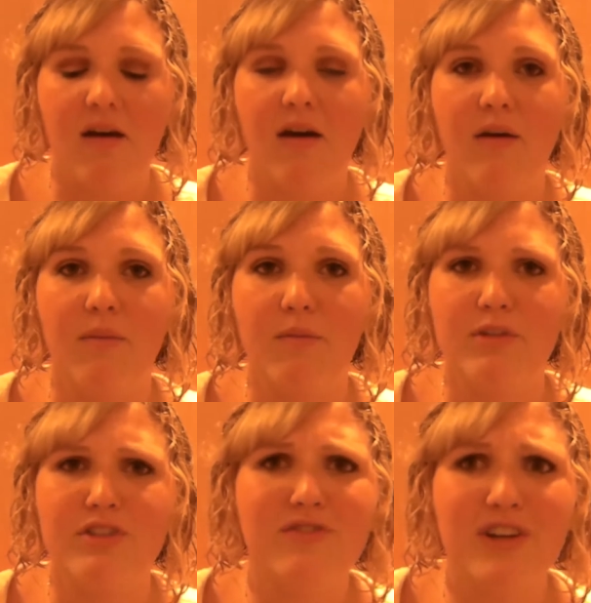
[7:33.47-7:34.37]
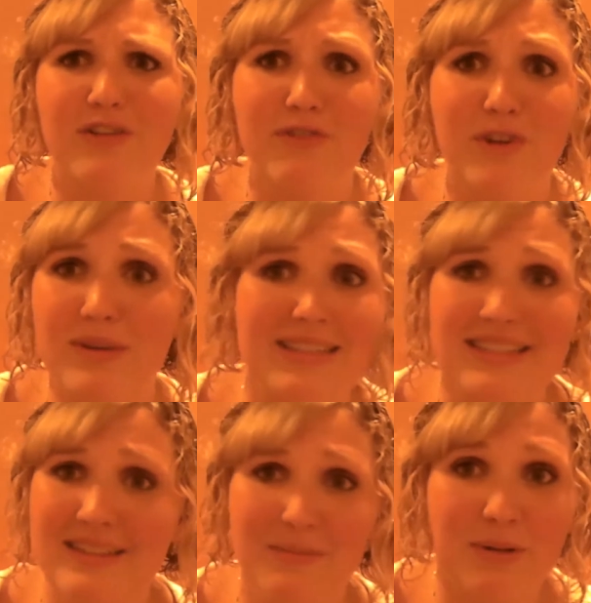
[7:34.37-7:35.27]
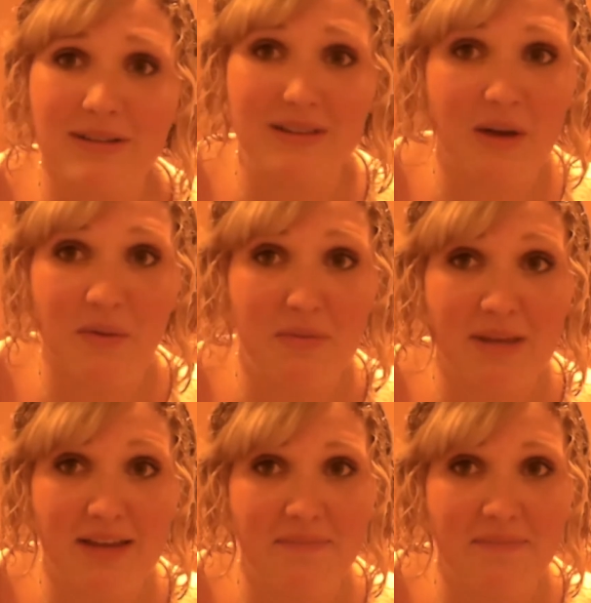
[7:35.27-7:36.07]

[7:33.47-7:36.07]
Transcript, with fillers: um, which is very few because I didn't bring a lot with me.